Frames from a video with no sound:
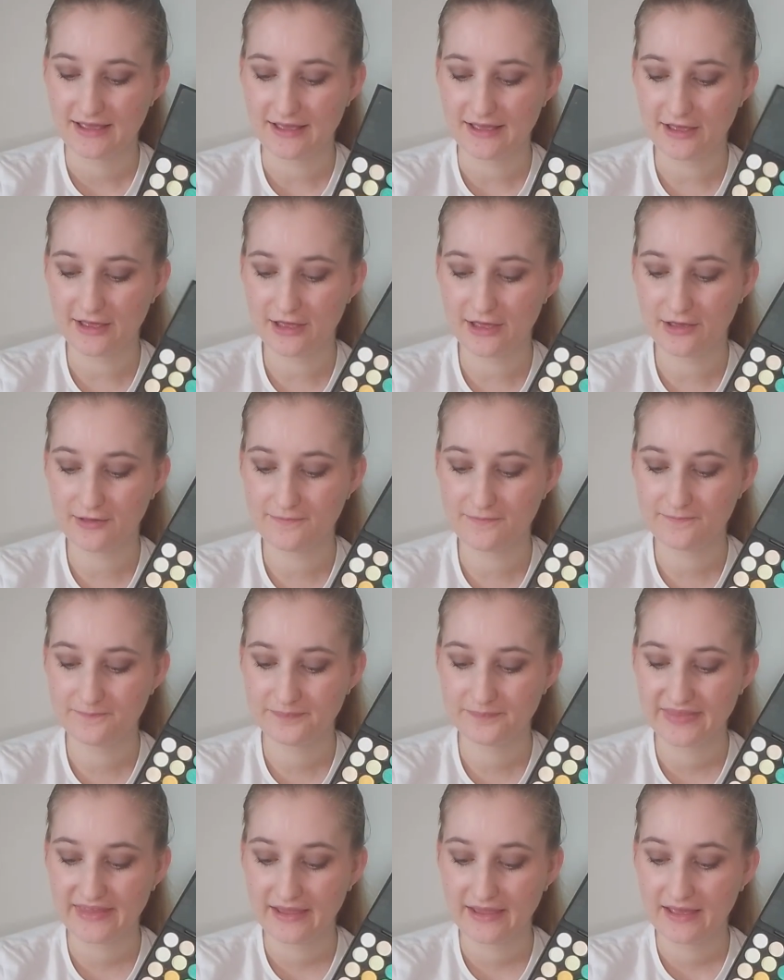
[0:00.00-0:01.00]

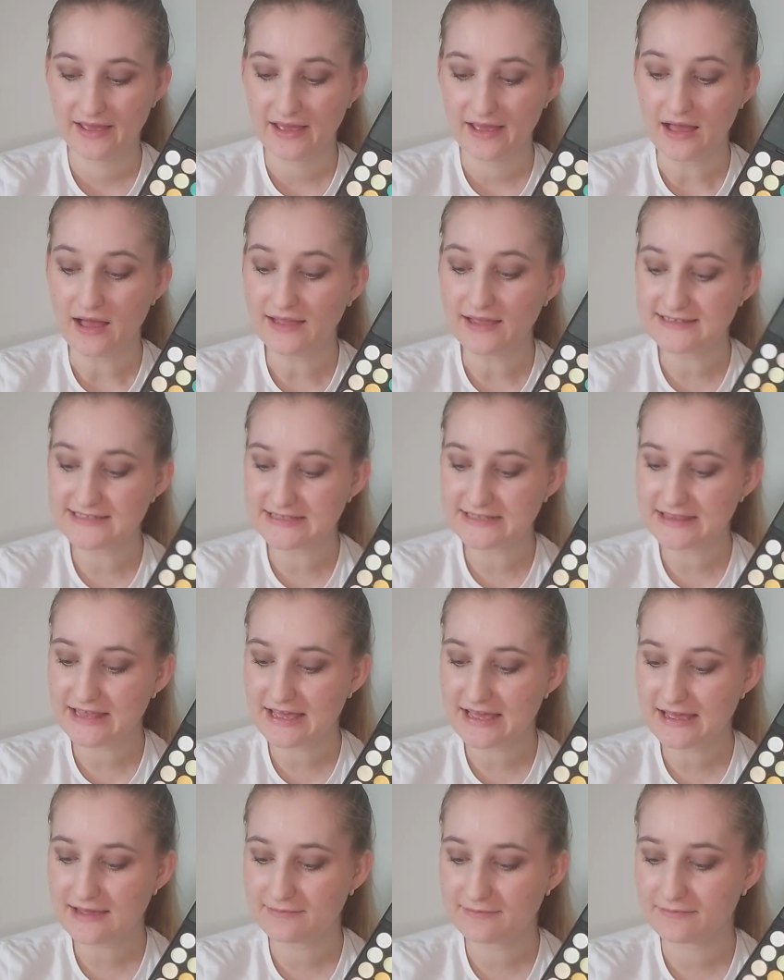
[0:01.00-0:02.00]
I did
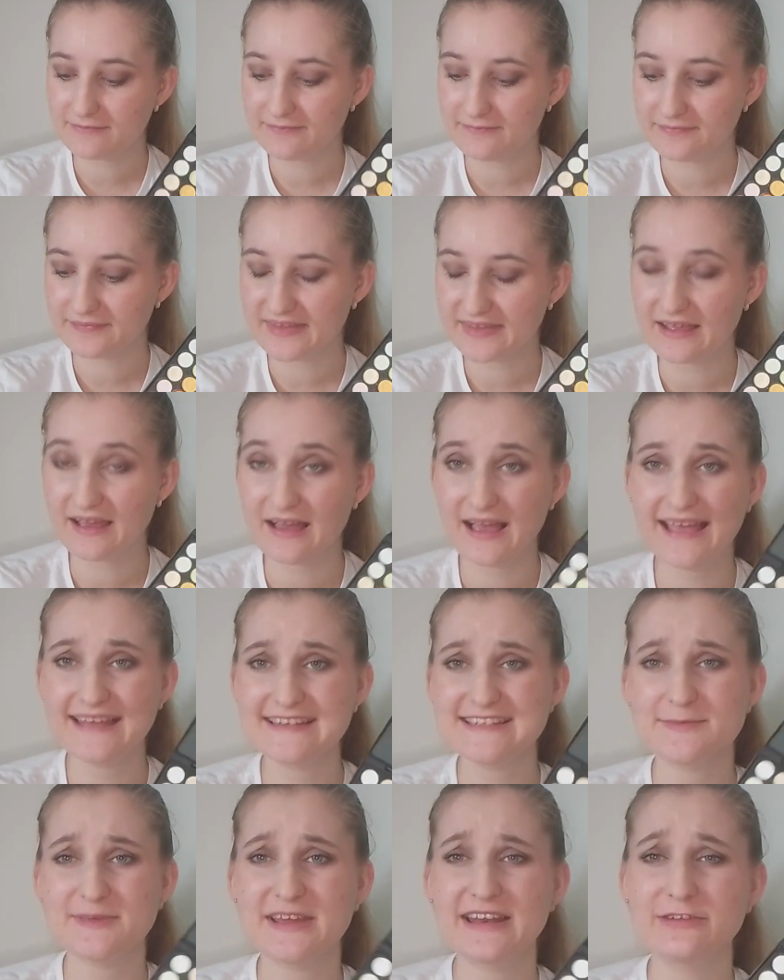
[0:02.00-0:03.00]
that. I
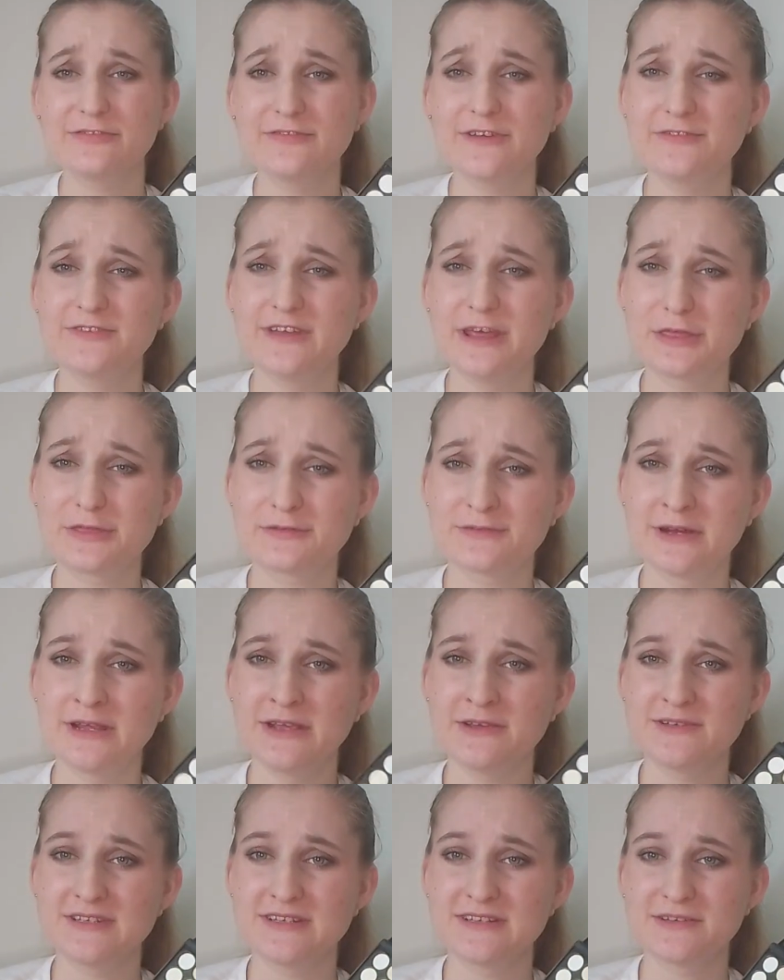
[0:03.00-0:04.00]
ended up getting 53
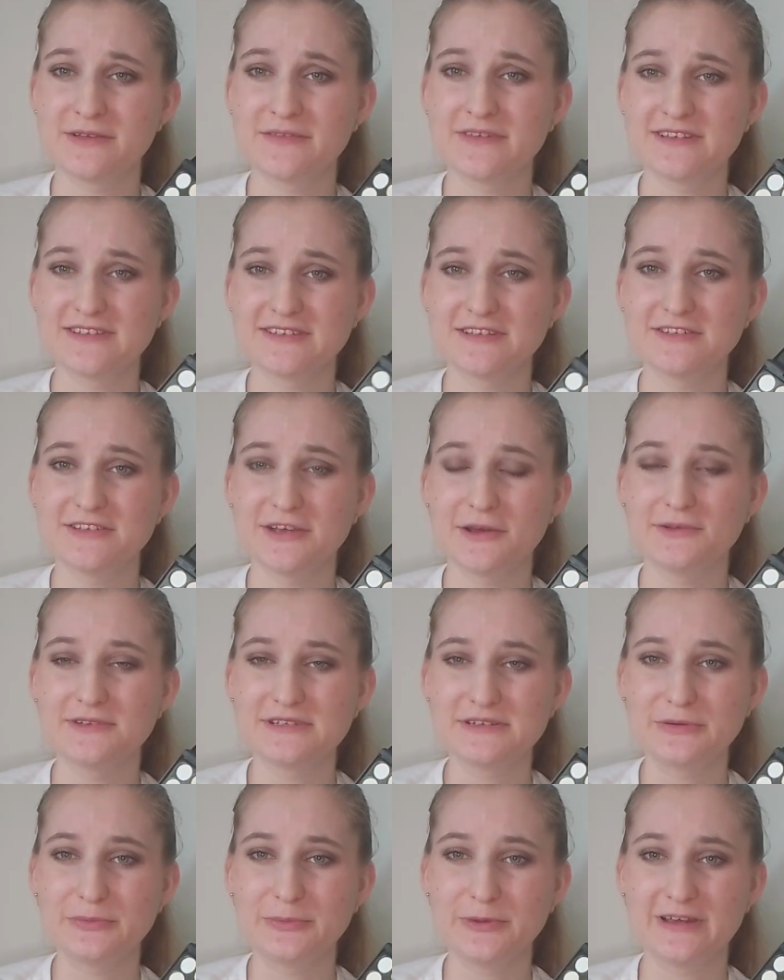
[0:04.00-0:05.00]
uses on this in
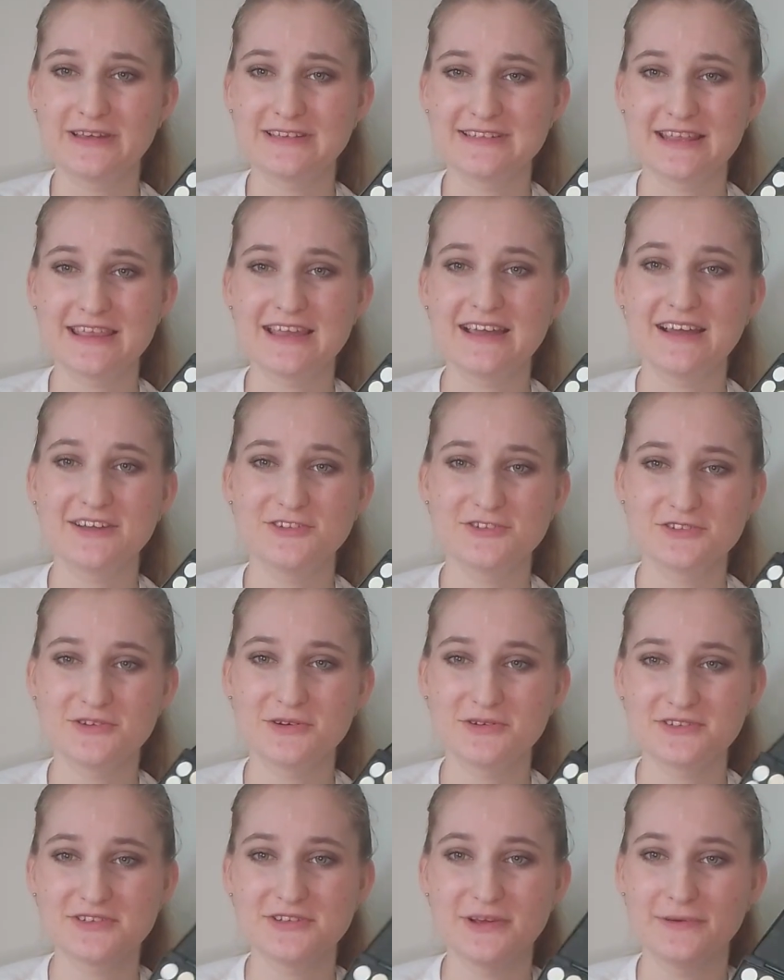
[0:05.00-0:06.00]
total because I think I just
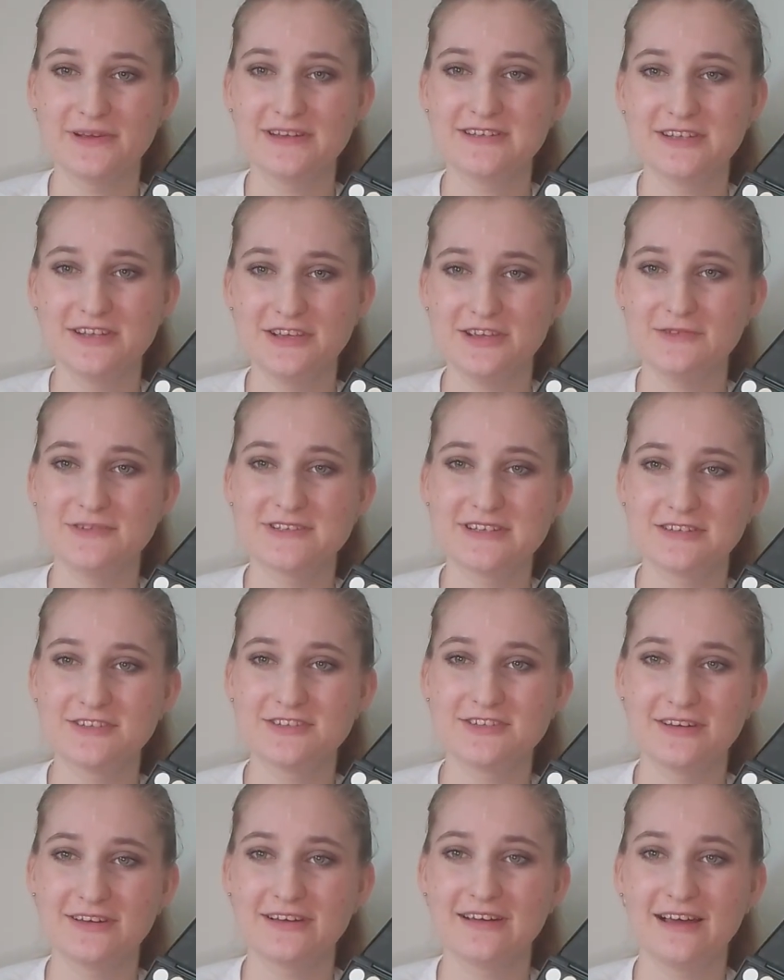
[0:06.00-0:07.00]
got so into using
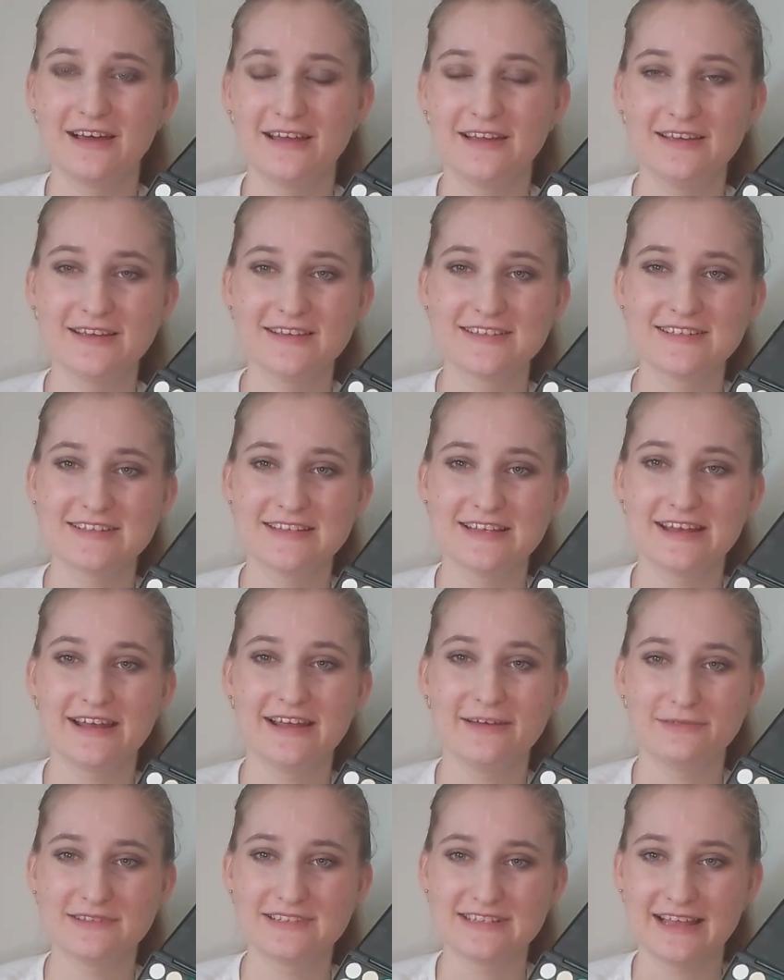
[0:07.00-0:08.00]
certain colours that
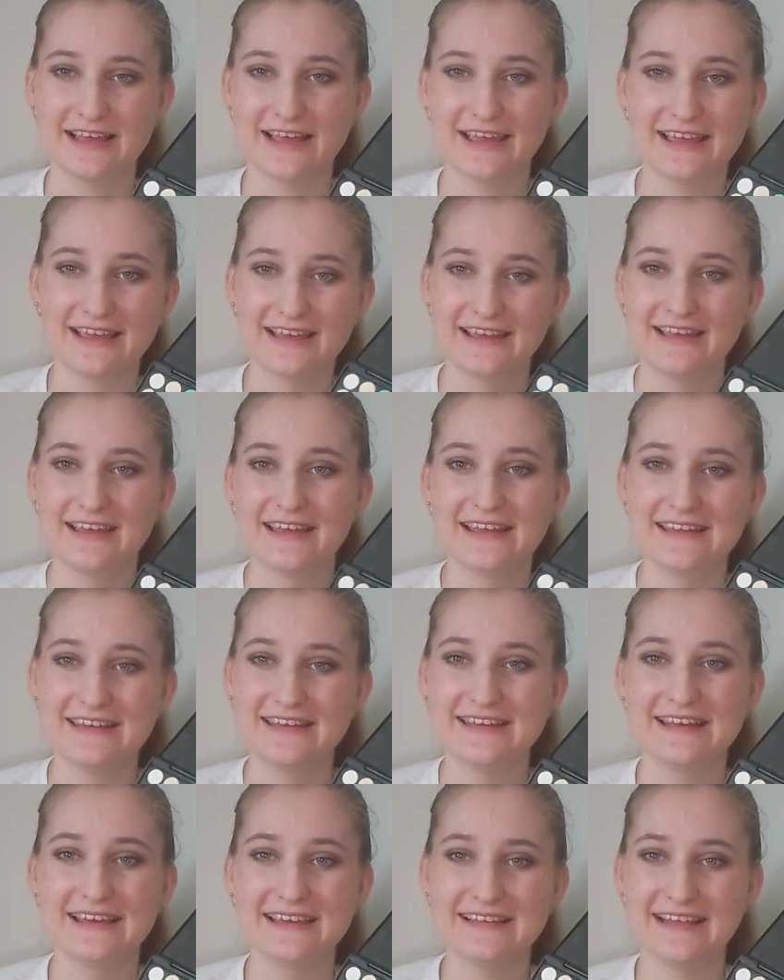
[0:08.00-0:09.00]
I was like
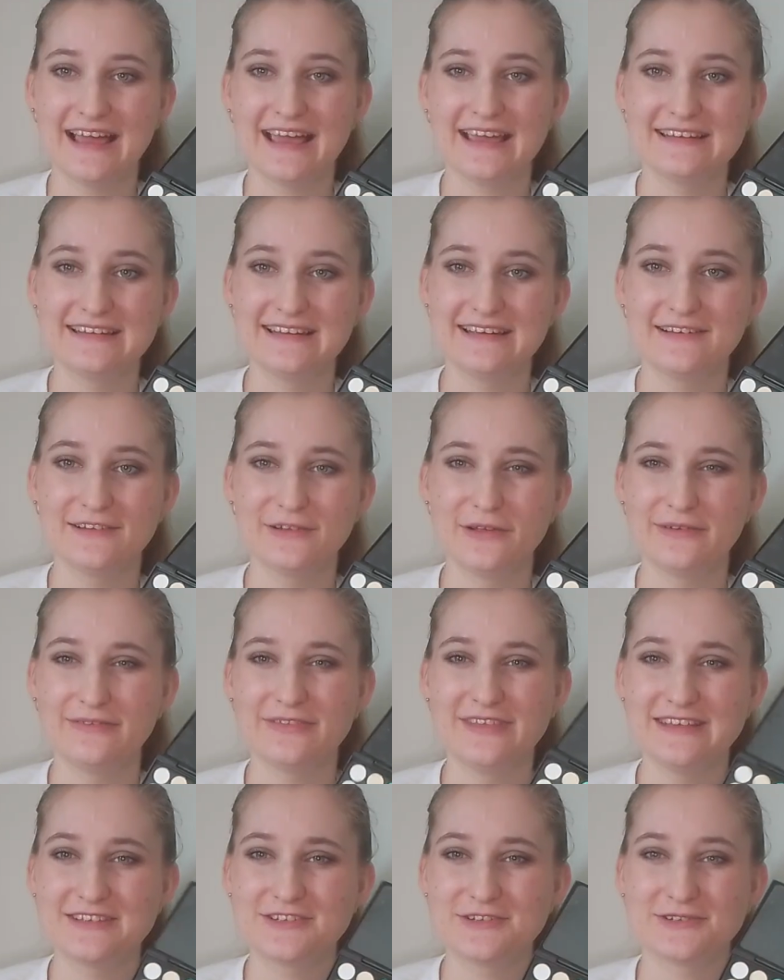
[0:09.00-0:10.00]
neglecting a lot
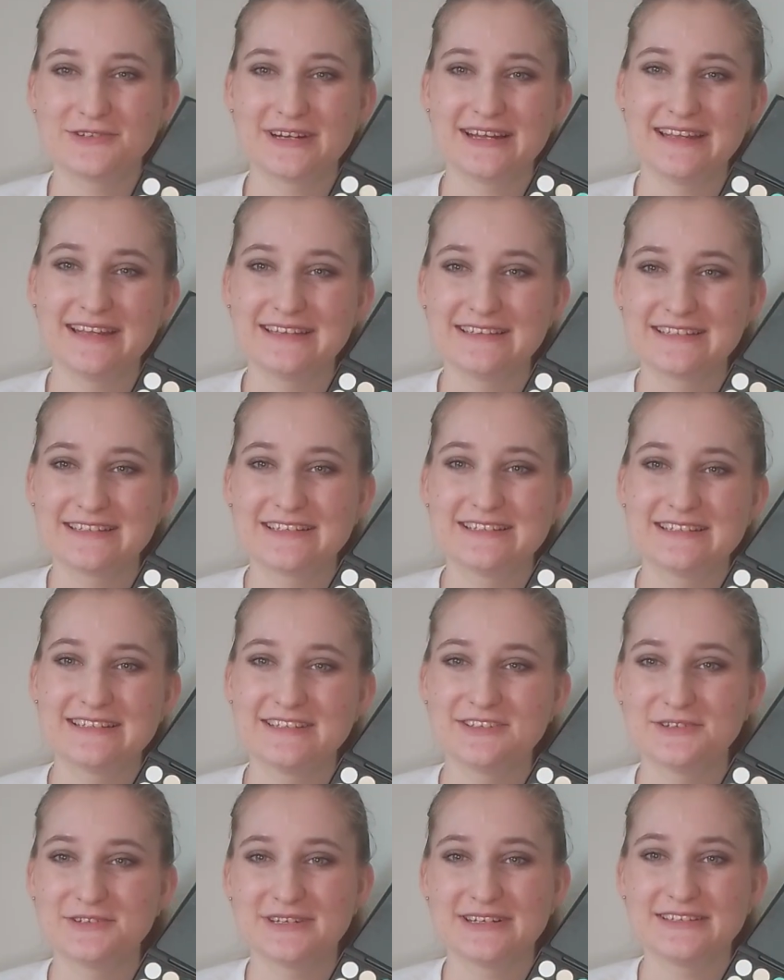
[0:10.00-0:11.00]
of these greens because
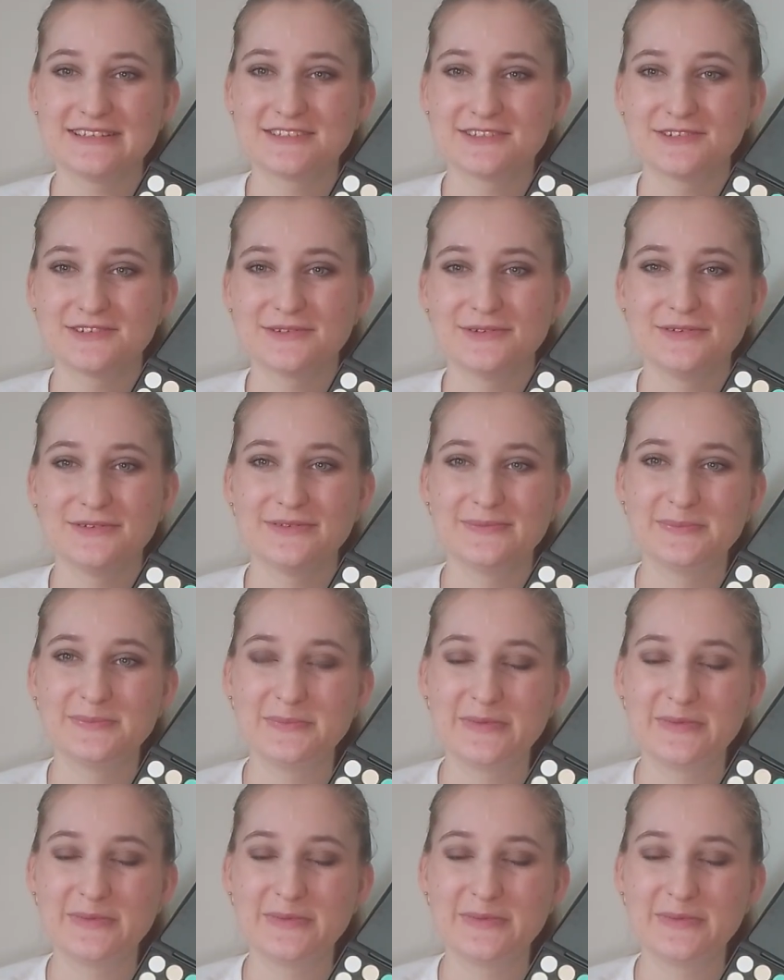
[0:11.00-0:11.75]
these greens are all